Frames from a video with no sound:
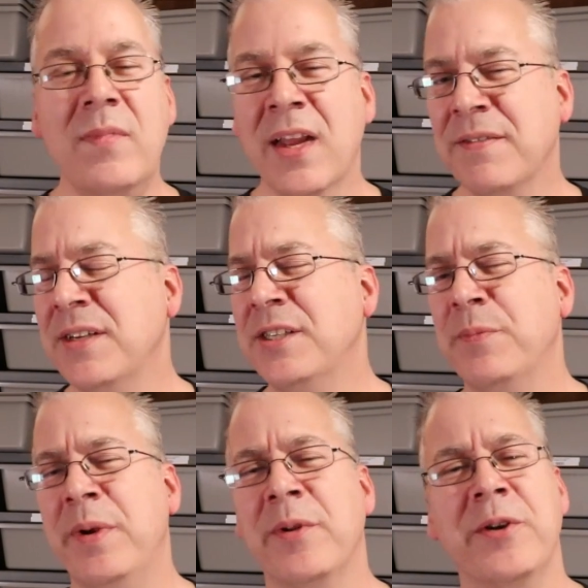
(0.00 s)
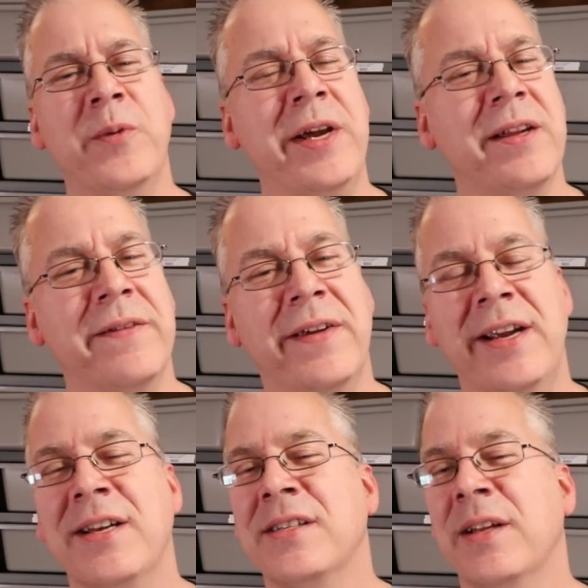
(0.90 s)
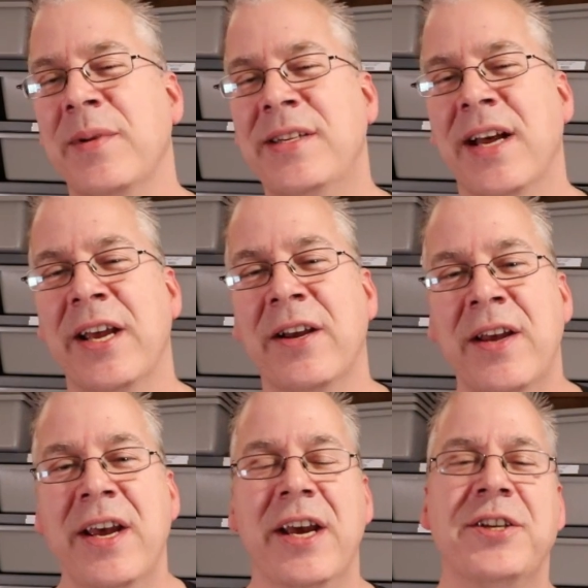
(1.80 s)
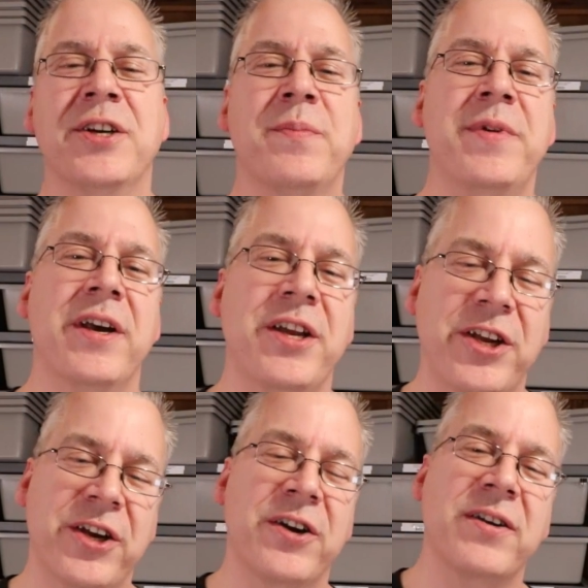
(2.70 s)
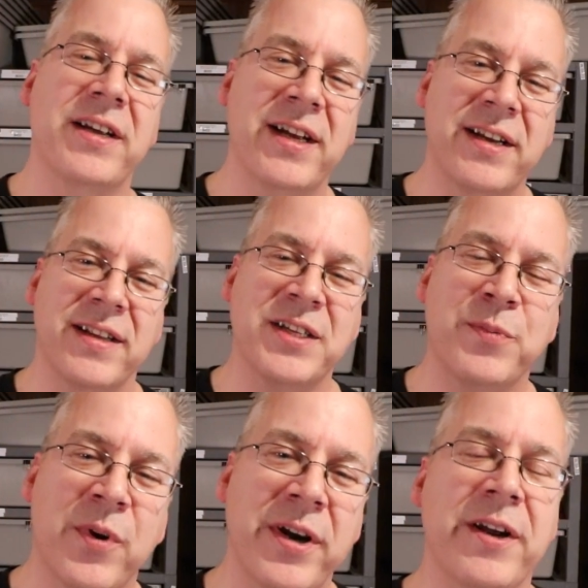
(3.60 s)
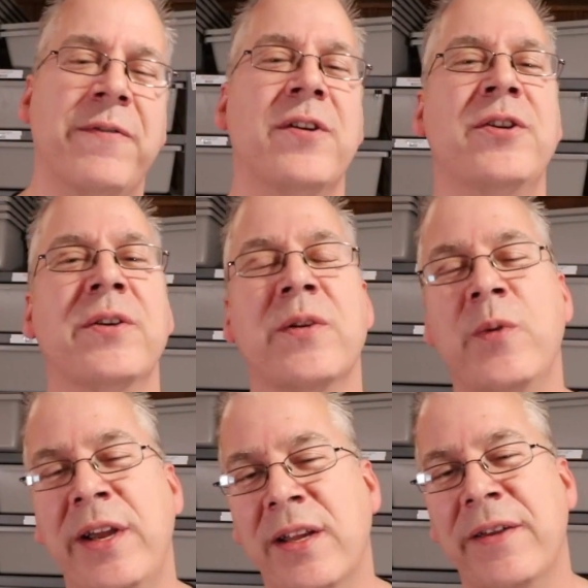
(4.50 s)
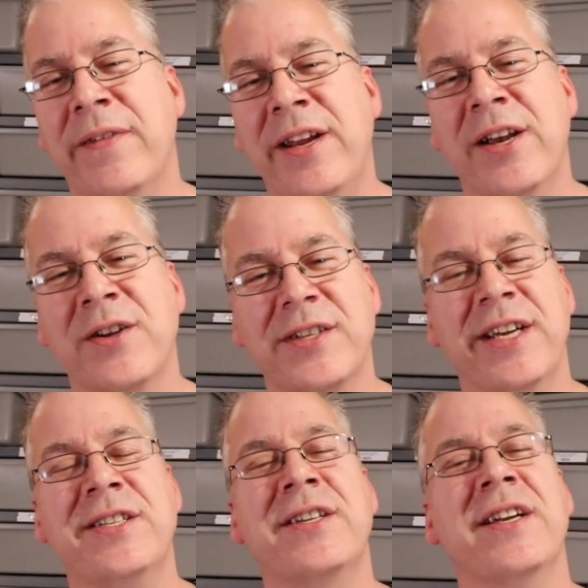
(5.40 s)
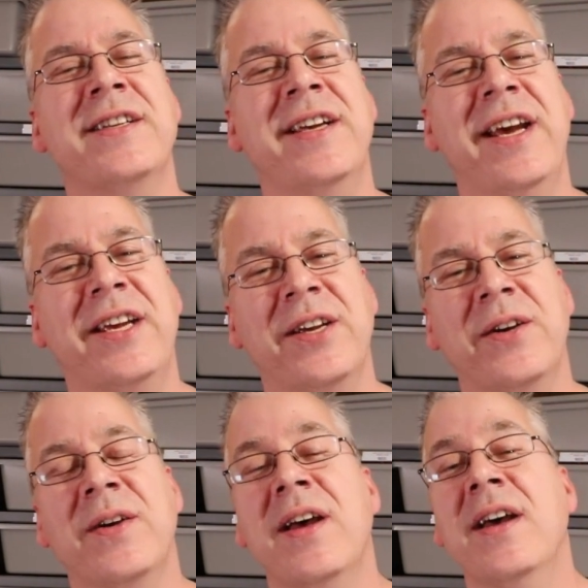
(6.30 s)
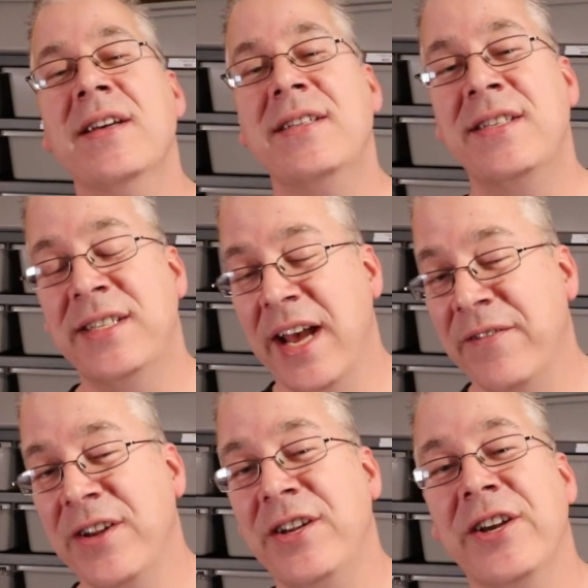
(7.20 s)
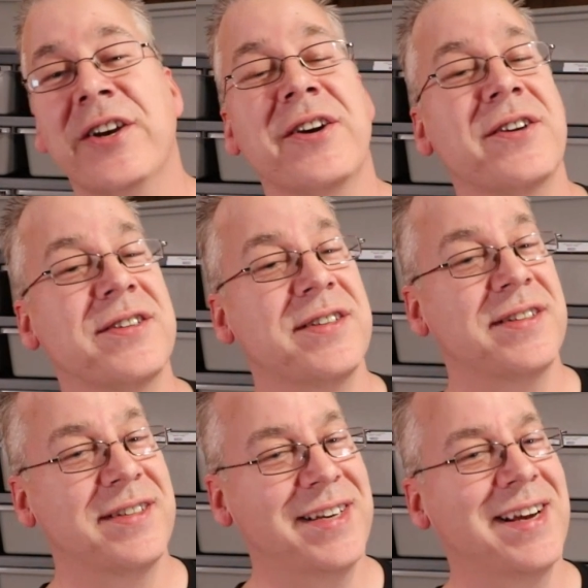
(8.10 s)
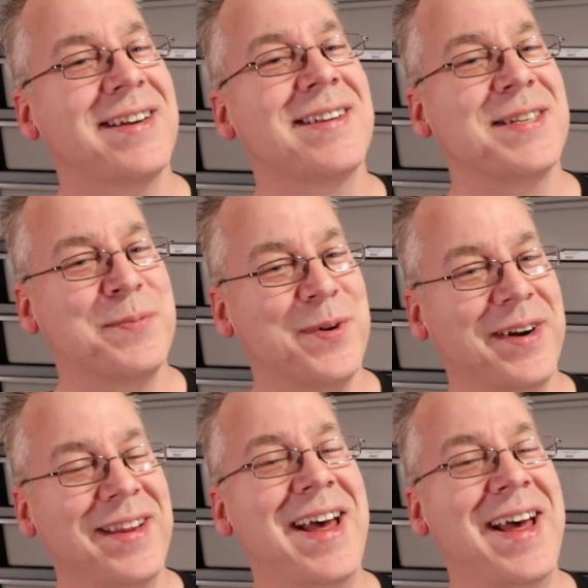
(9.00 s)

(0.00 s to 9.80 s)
I've seen some people do weekly videos, and let me tell you, it took me a year to get to this point. If you're doing weekly videos, it's going to take you 7 years to get to this point.